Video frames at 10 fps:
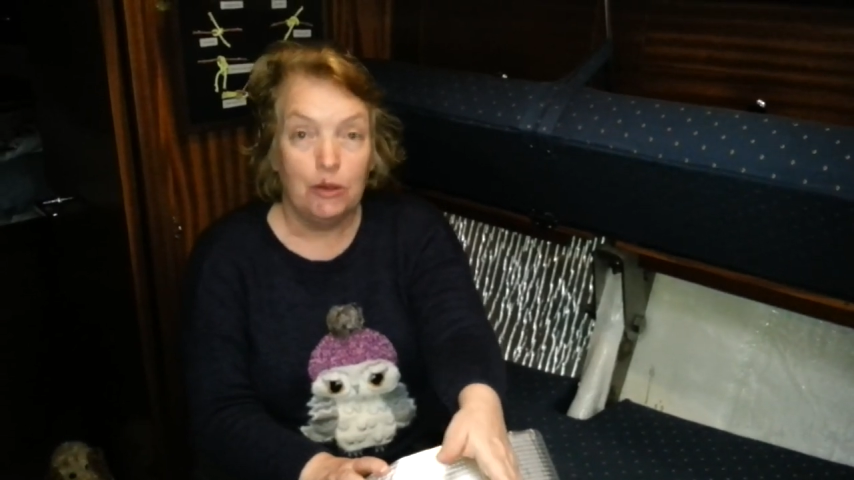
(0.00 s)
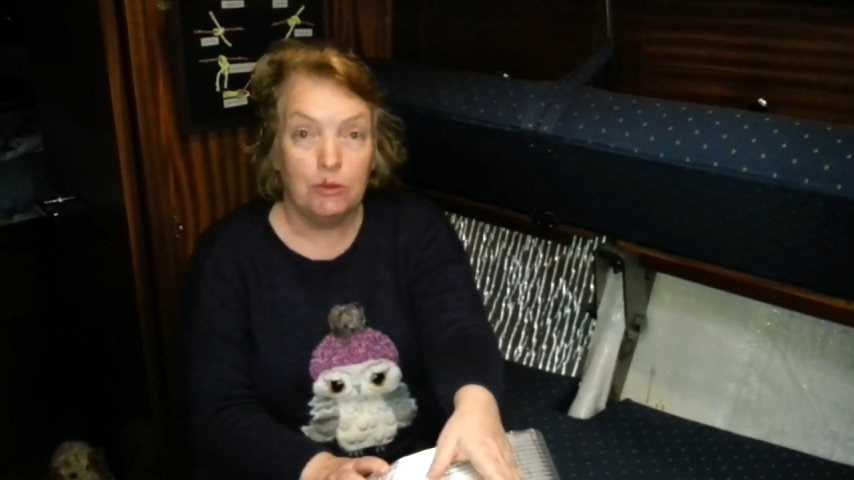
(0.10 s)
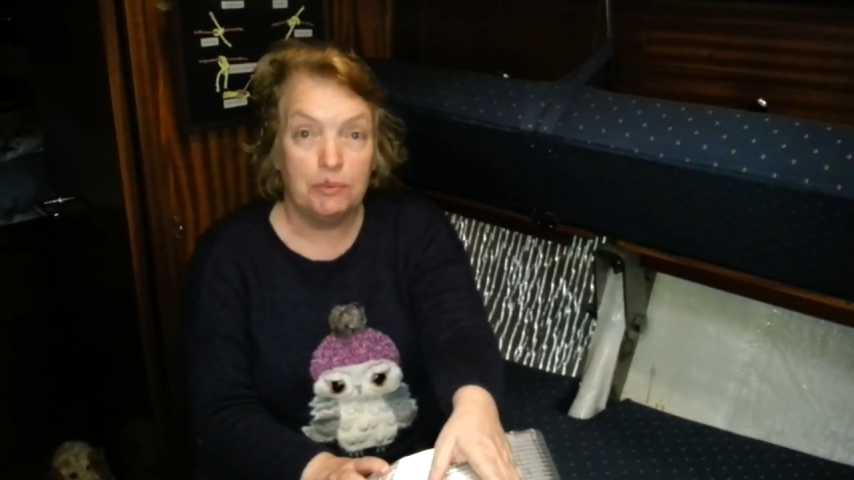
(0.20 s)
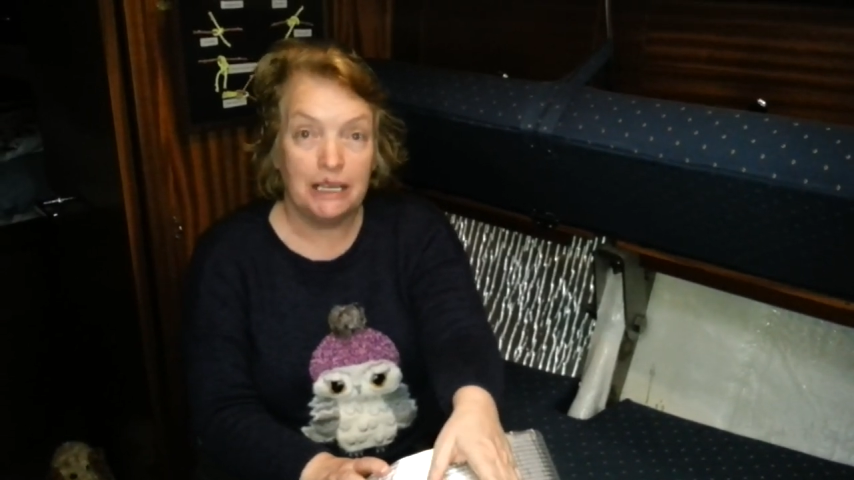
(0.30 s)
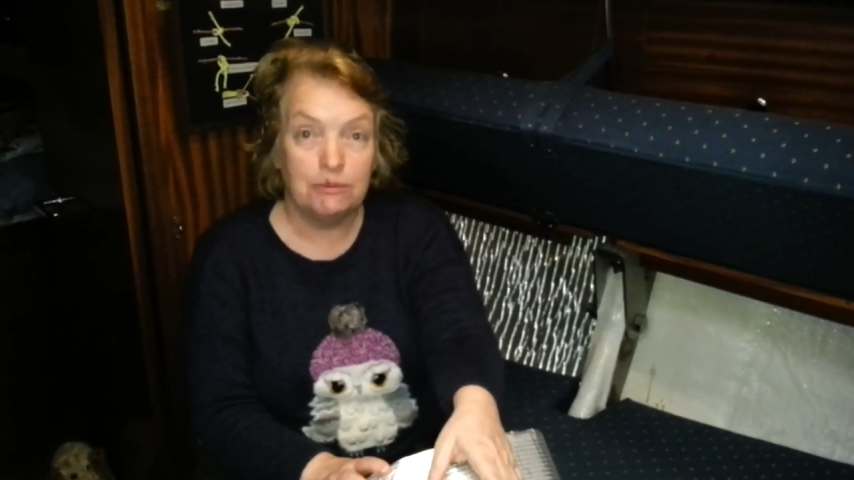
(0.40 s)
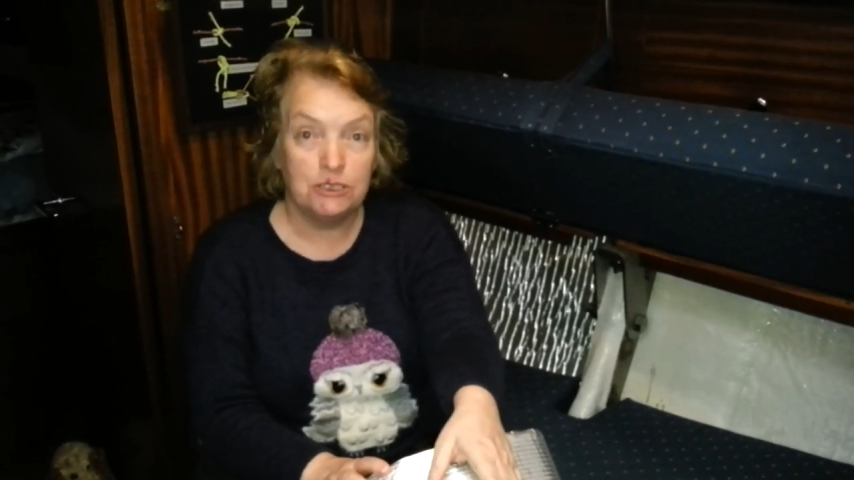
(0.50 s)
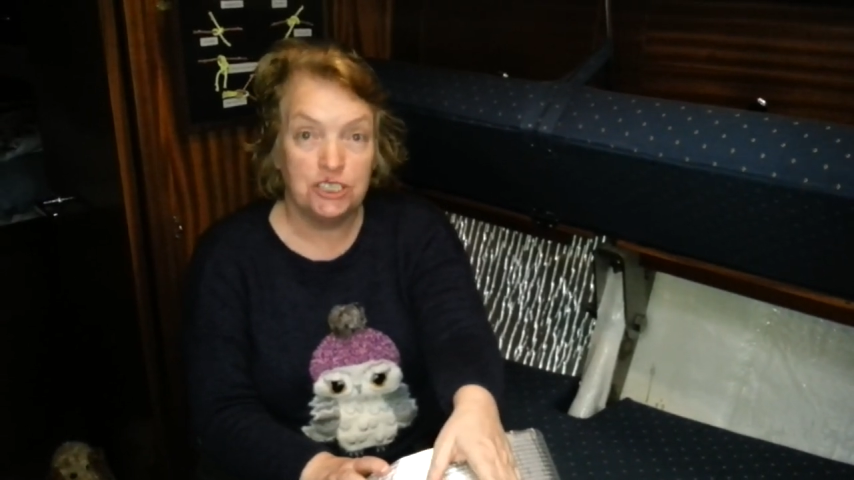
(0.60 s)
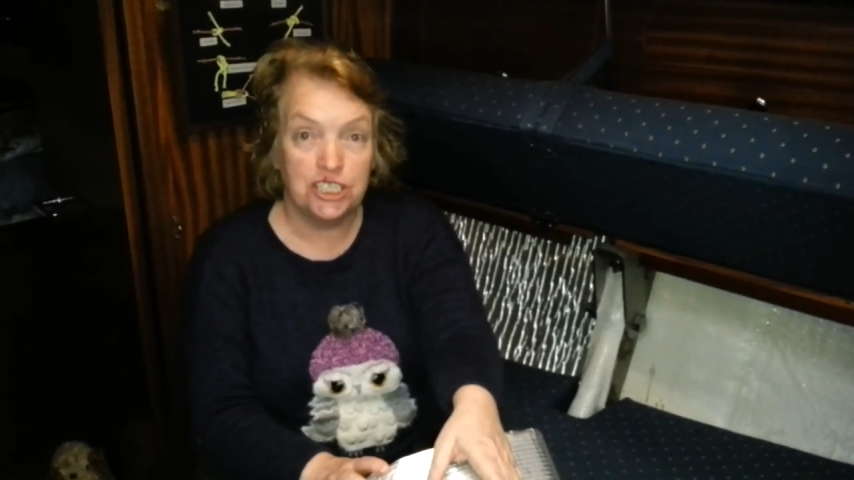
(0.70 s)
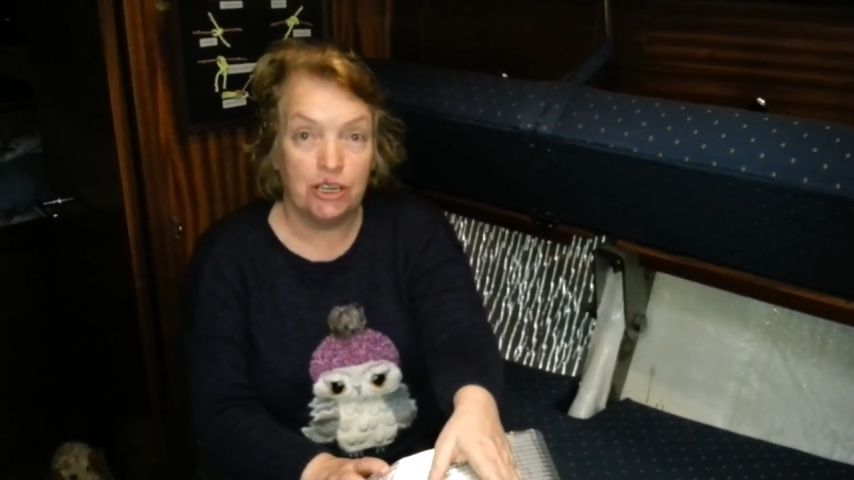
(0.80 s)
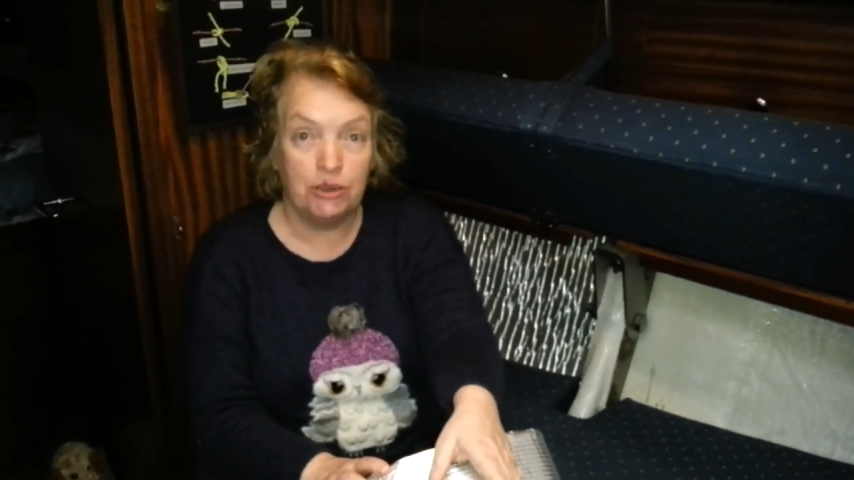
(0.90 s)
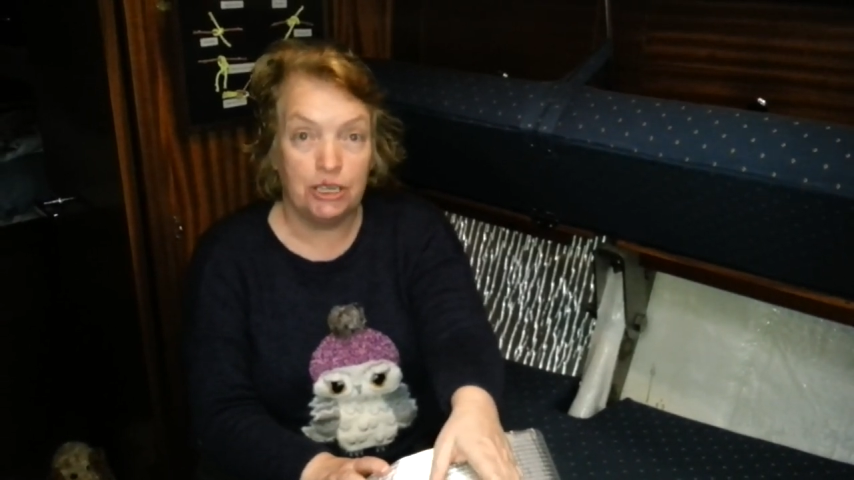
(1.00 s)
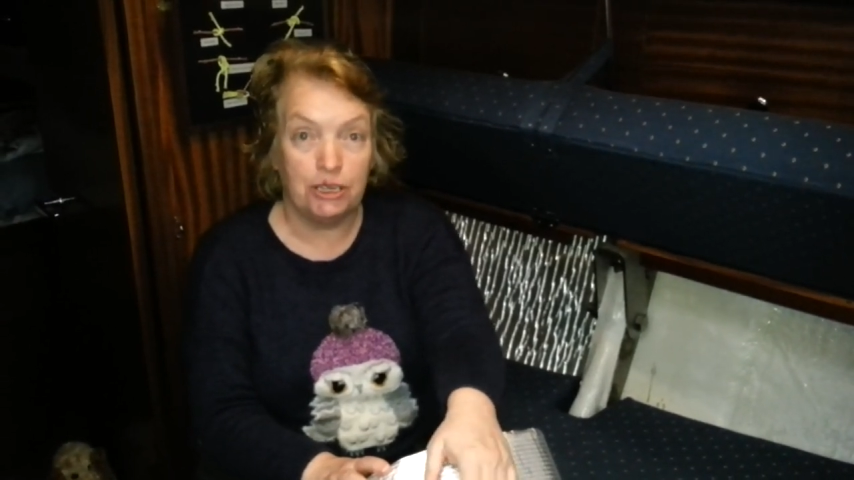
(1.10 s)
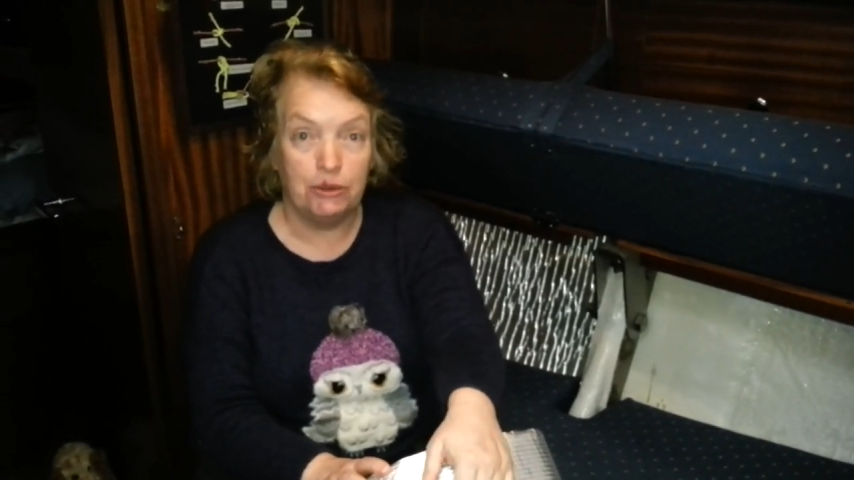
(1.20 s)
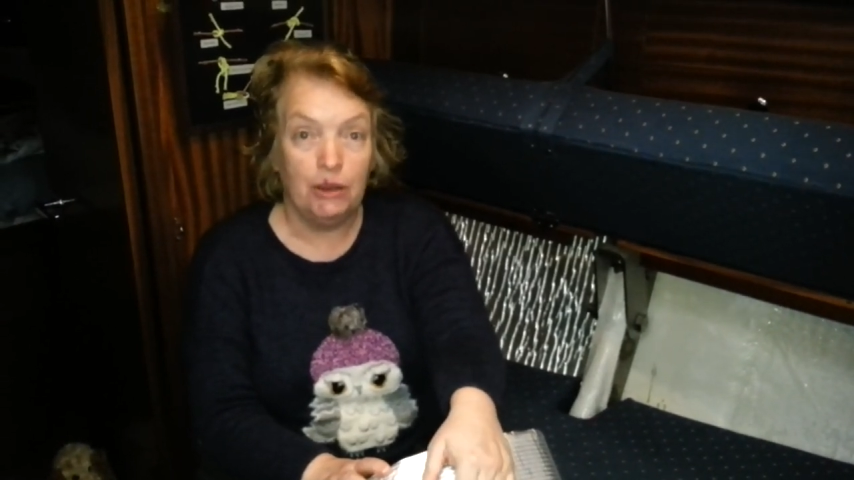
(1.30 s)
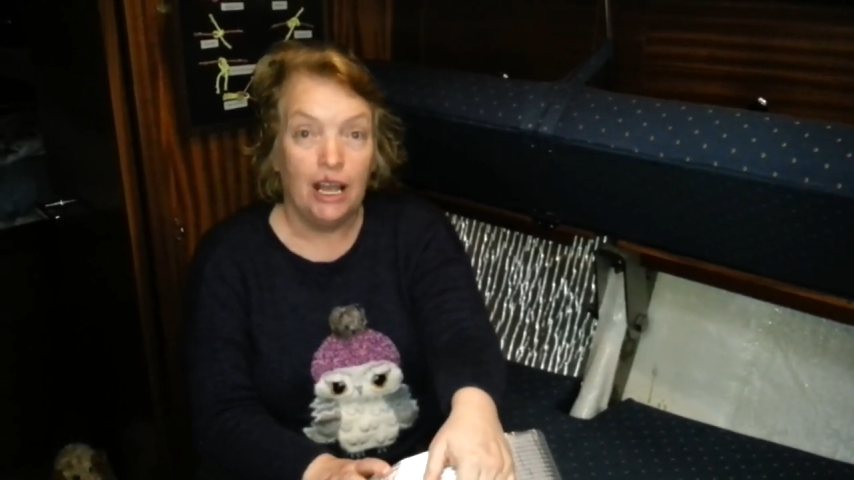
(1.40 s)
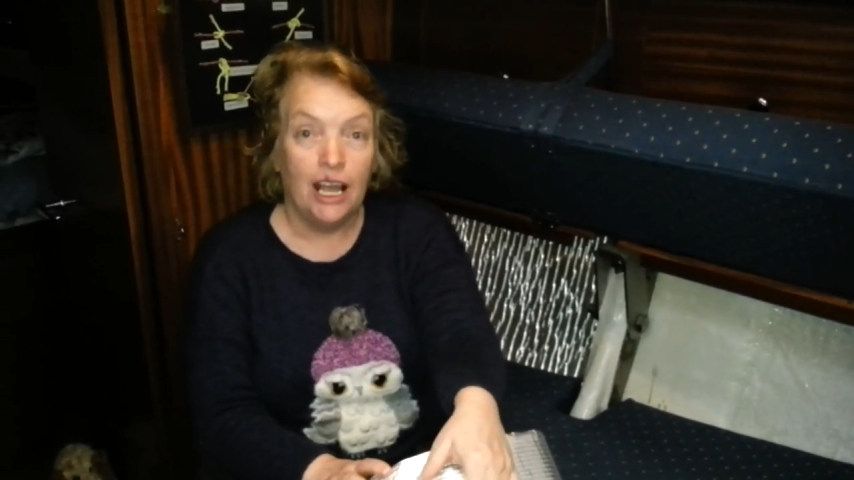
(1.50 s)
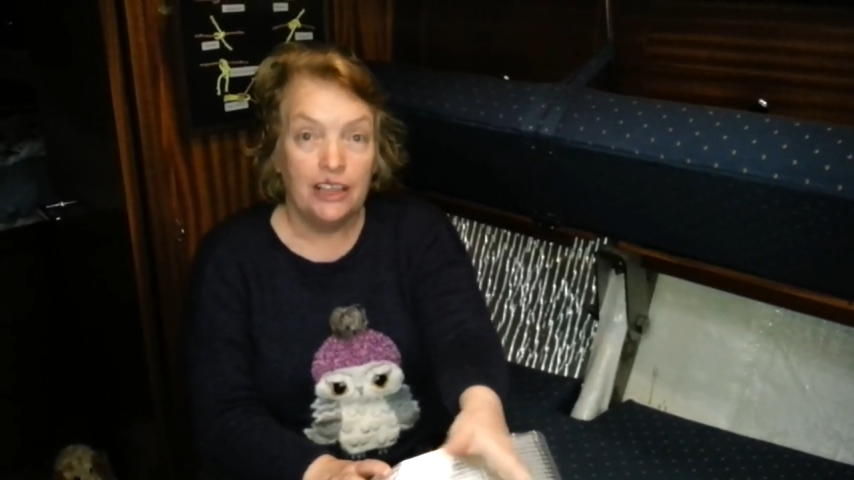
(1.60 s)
we'll be able to show you